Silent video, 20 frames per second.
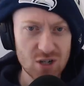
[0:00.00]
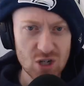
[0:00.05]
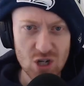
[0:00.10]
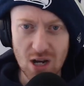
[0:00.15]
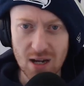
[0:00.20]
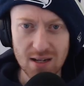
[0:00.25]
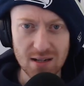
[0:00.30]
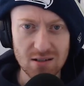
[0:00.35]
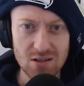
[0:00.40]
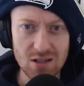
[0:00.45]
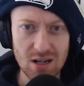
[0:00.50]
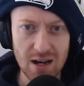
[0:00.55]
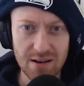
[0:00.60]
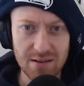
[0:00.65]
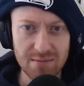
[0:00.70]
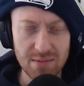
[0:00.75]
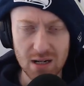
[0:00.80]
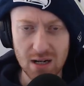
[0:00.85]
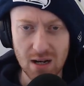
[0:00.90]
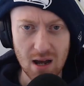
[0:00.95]
change. I
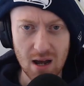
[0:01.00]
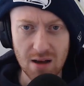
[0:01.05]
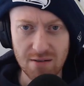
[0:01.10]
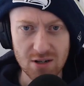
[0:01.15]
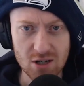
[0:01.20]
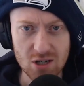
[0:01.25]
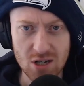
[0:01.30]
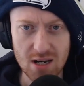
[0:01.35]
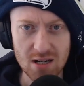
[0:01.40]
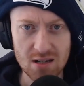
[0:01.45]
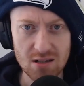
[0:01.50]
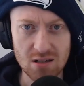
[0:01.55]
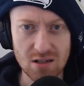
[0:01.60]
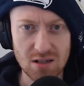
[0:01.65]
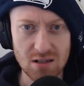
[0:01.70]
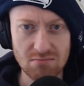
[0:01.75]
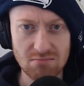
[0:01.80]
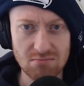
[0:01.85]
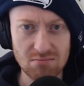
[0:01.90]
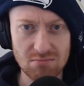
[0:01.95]
mean, I haven't changed
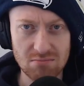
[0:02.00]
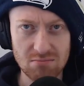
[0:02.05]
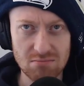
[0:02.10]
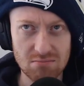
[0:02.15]
in